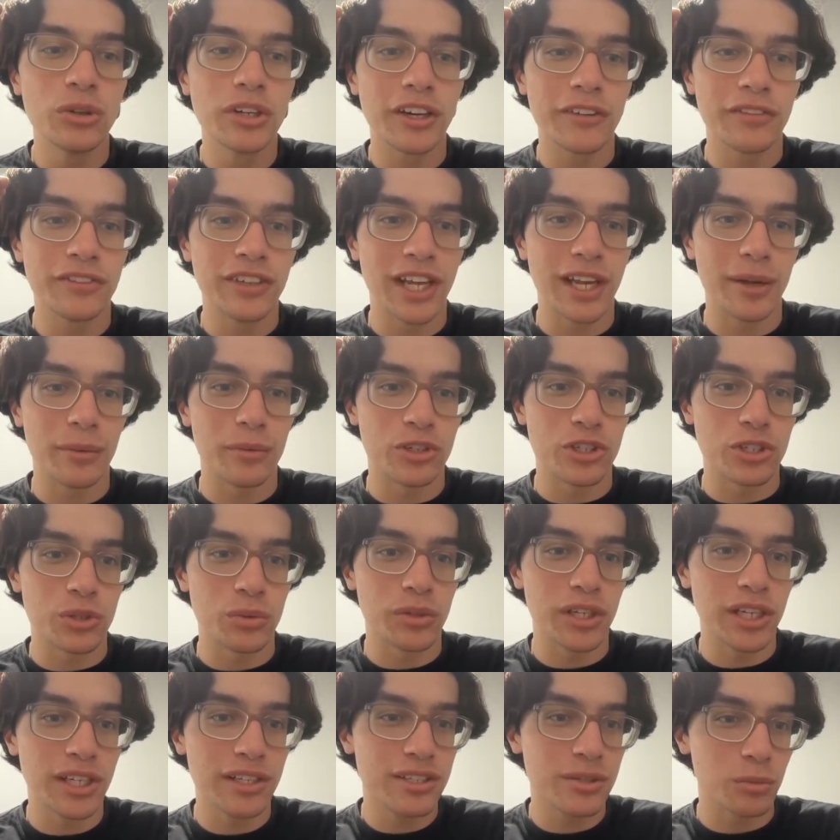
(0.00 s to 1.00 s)
damage, so we
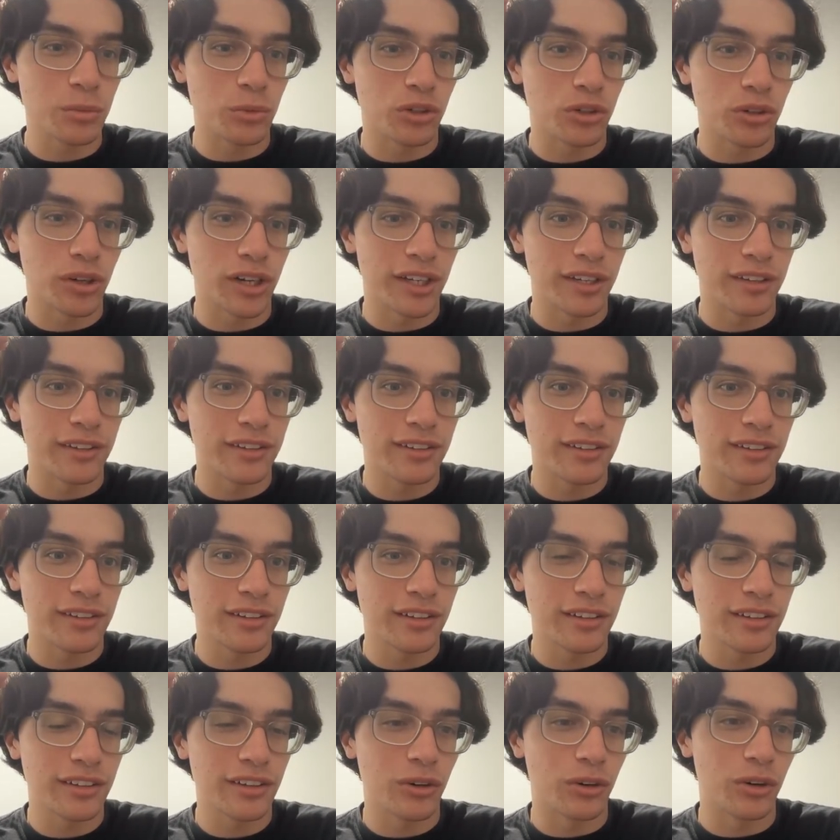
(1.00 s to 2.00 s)
need some crits, or